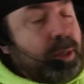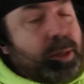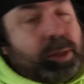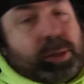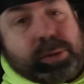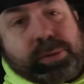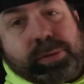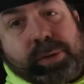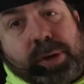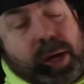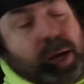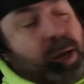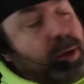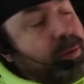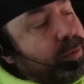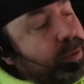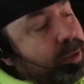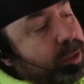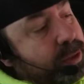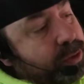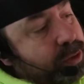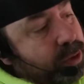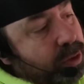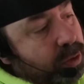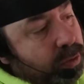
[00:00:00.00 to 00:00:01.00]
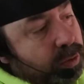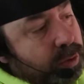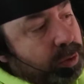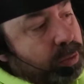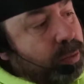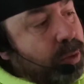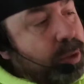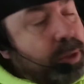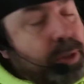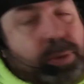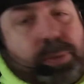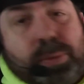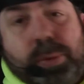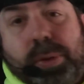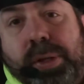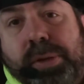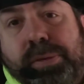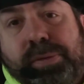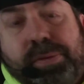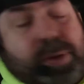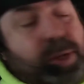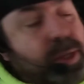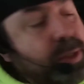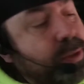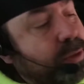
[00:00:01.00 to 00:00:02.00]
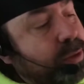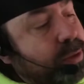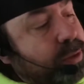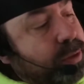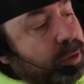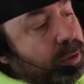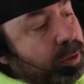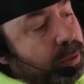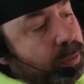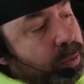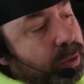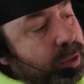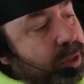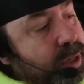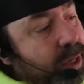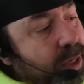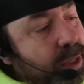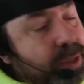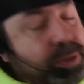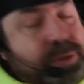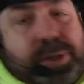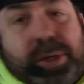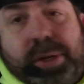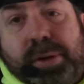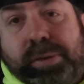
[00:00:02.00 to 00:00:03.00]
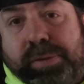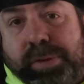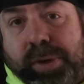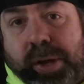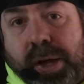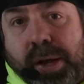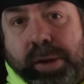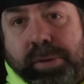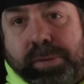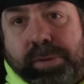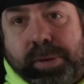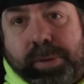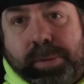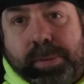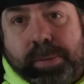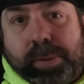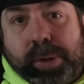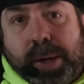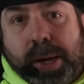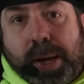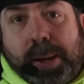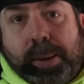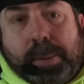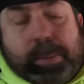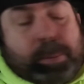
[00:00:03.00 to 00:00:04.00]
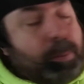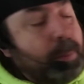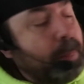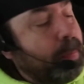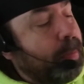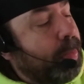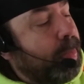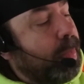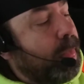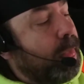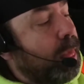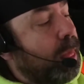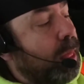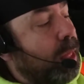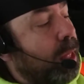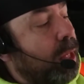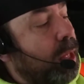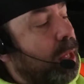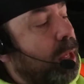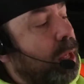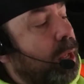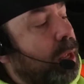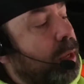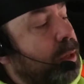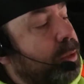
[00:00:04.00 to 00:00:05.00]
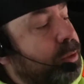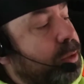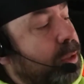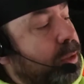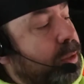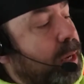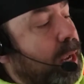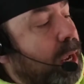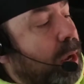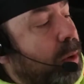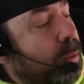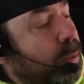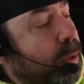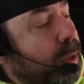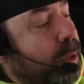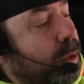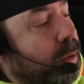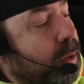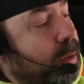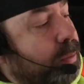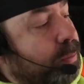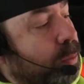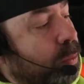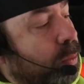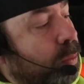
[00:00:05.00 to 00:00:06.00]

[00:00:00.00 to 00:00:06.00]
is 5. That's the only one that really fits. It's the only one that ends in a 5, right? So now we don't have to